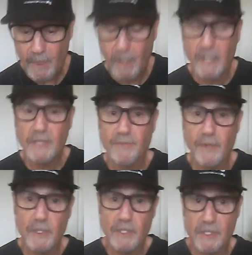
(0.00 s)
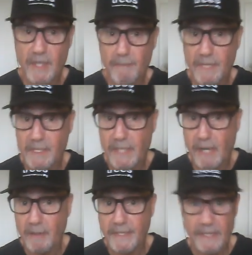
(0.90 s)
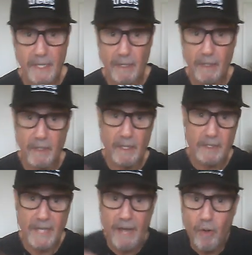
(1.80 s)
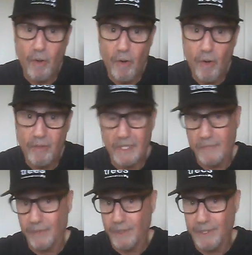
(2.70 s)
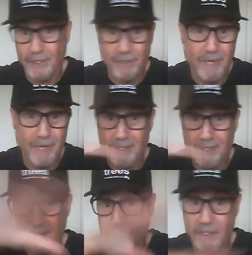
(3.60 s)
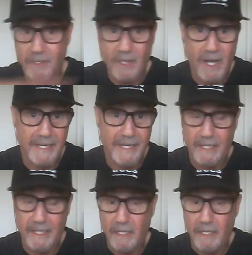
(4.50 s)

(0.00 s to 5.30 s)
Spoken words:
Us versus them mentality. Yeah, us alcoholics versus the rest of society.